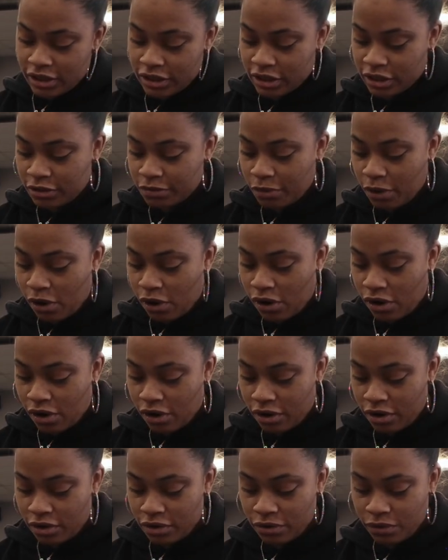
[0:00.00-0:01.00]

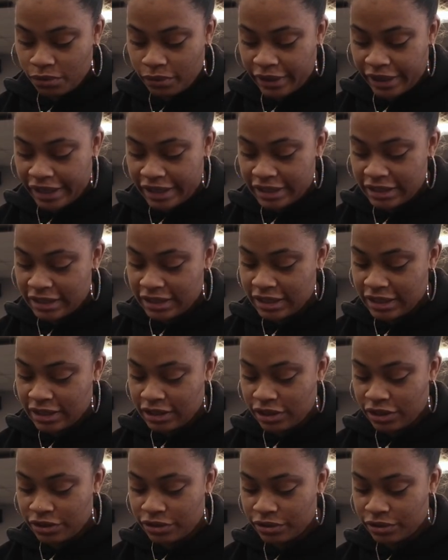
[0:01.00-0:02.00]
small weights.
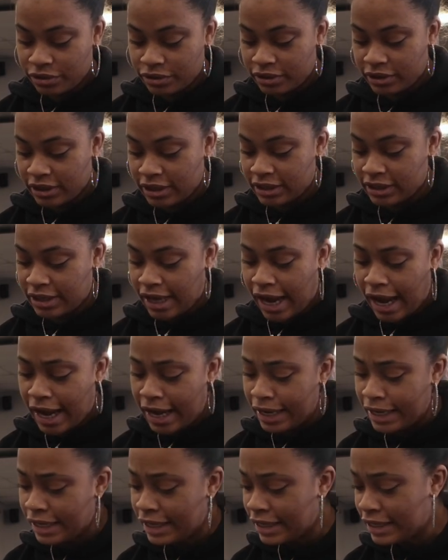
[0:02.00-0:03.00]
It goes as
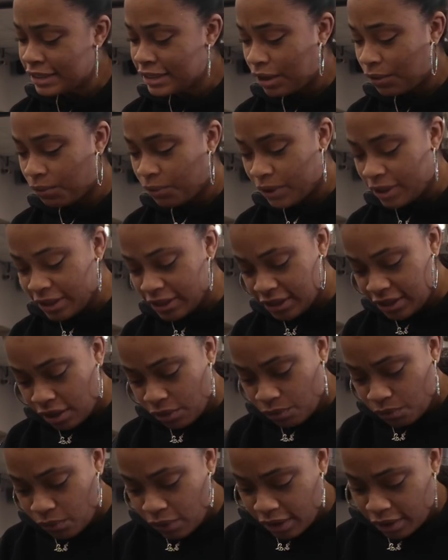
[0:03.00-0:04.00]
high as, I want to
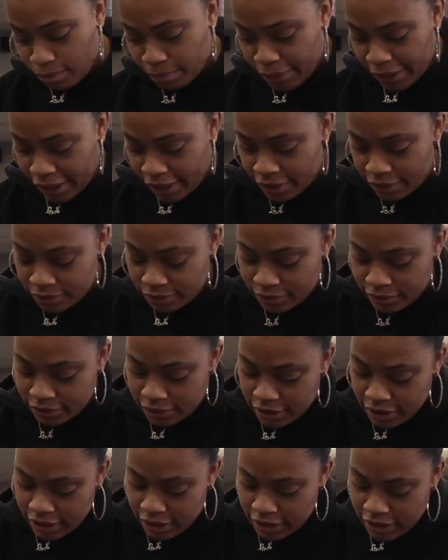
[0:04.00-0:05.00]
say 1
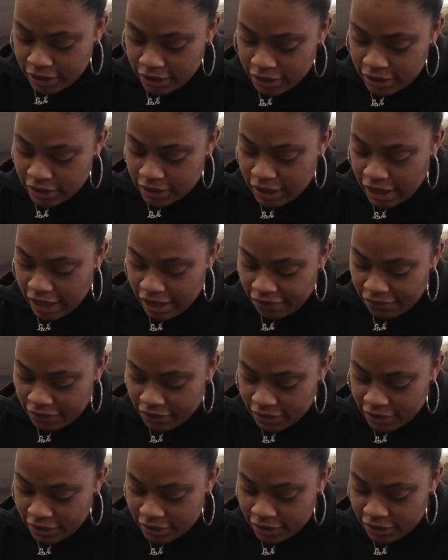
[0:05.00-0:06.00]
pound is the
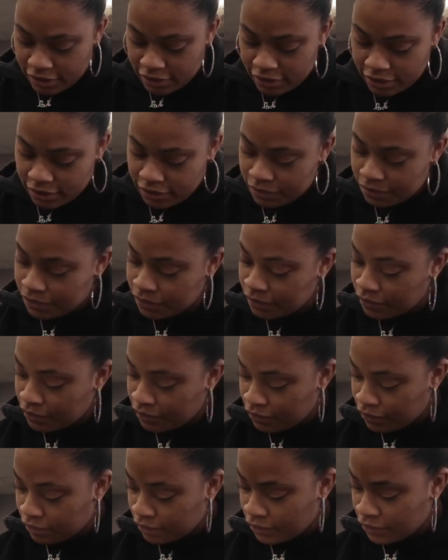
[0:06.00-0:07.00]
heaviest.
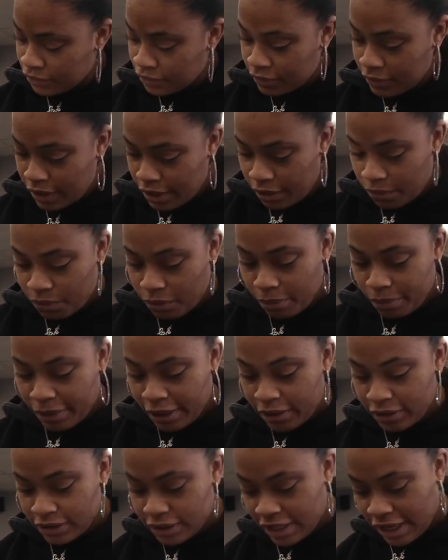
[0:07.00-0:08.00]
Yeah, 1
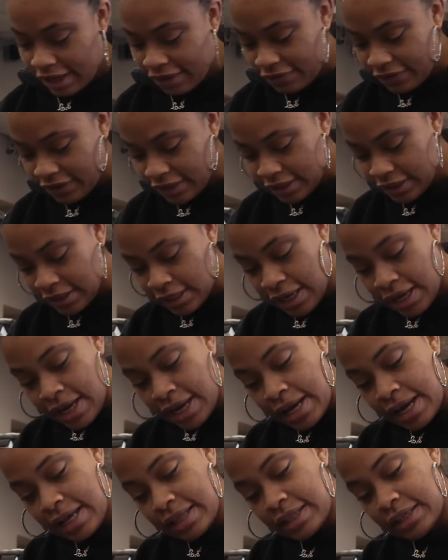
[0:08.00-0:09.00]
pound is the heaviest.
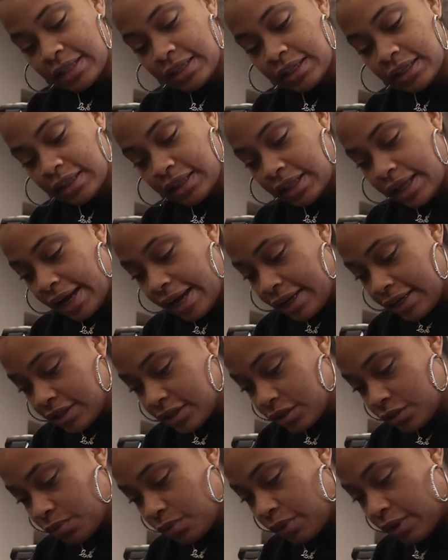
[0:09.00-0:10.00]
And then the
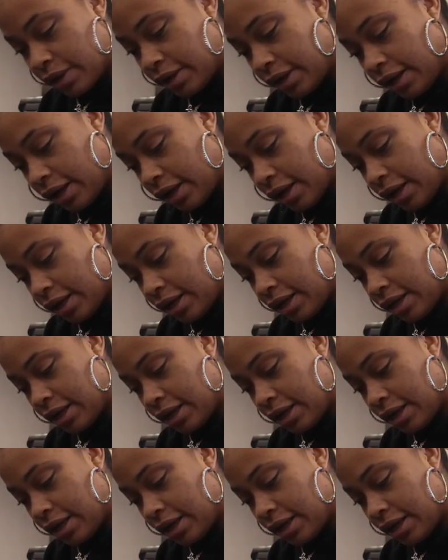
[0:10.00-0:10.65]
lightest one